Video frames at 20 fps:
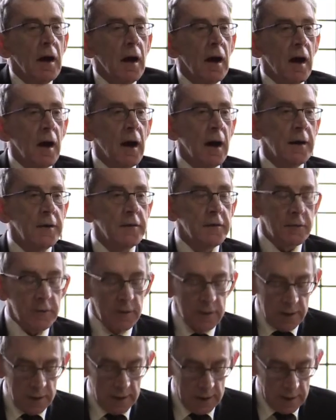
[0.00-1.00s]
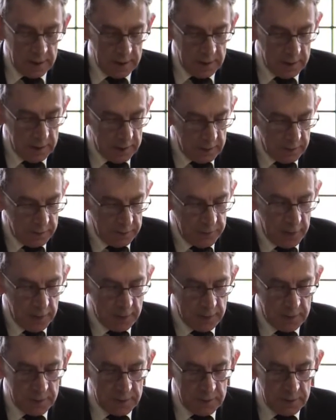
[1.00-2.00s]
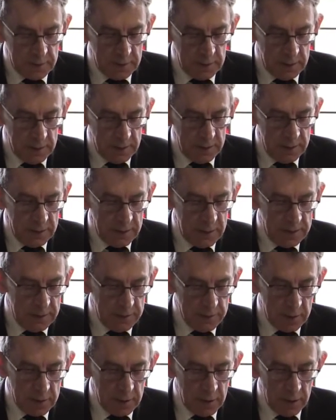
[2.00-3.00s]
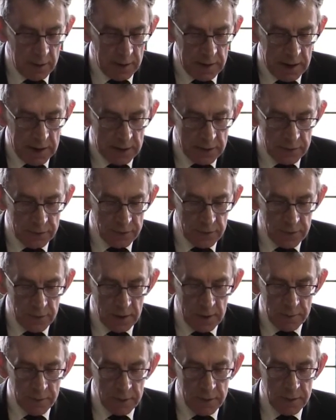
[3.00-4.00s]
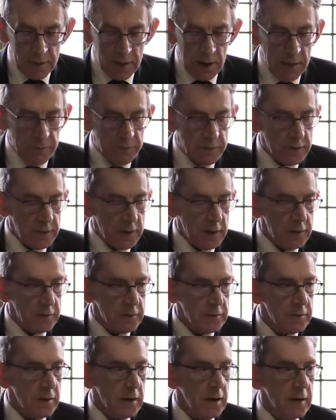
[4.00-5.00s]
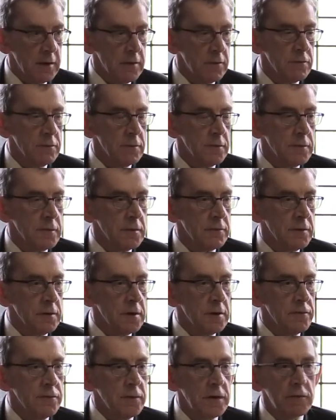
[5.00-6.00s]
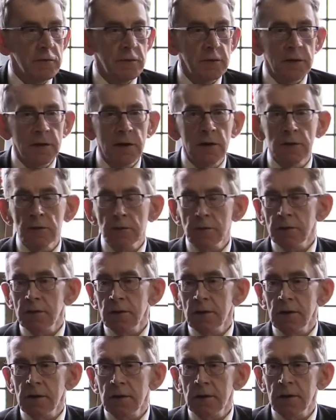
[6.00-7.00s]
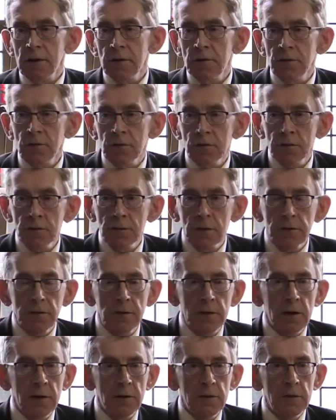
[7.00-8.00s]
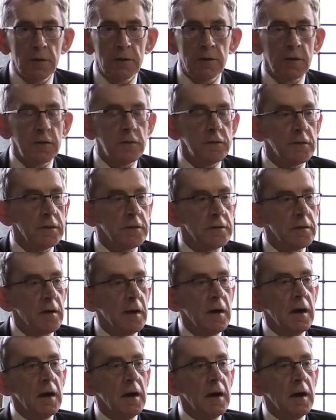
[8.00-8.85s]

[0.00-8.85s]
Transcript: And in fact, he lived a long and active retirement after that and was a very frequent guest on the Late Late Show throughout the 1960s.